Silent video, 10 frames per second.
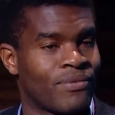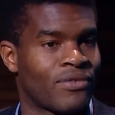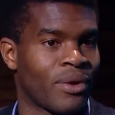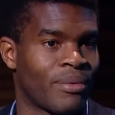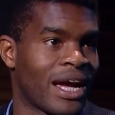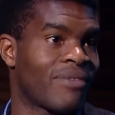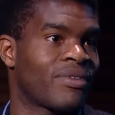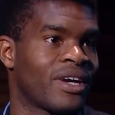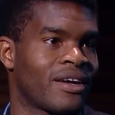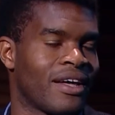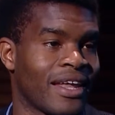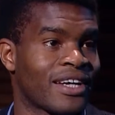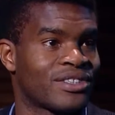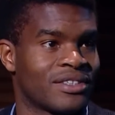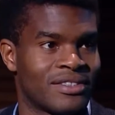So every
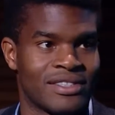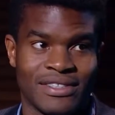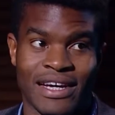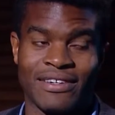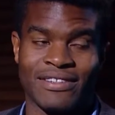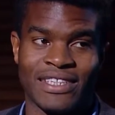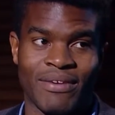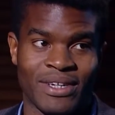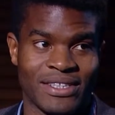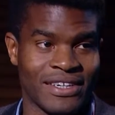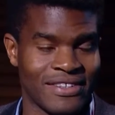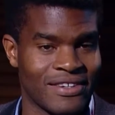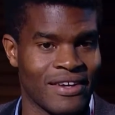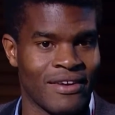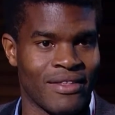election since
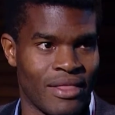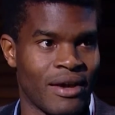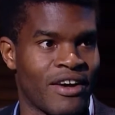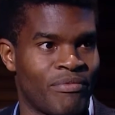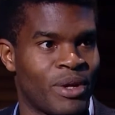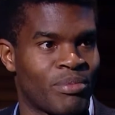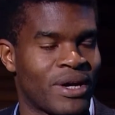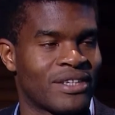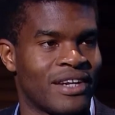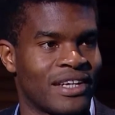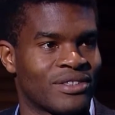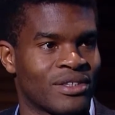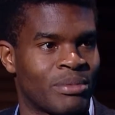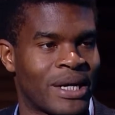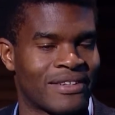1976, there have been presidential
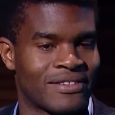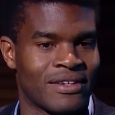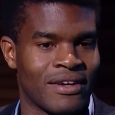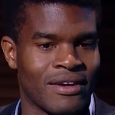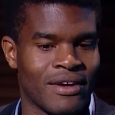debates.